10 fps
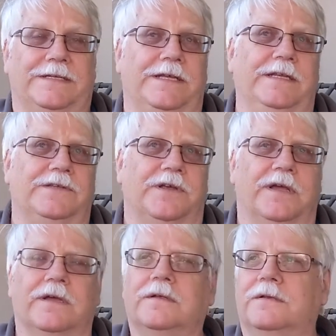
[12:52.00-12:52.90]
heat
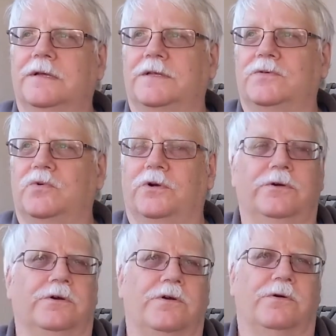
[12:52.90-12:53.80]
sink, as it
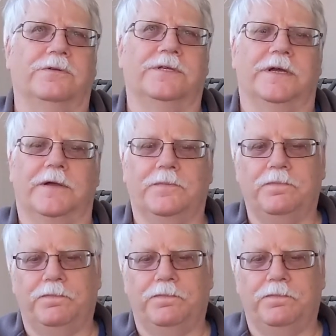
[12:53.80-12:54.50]
were, or a cold sink.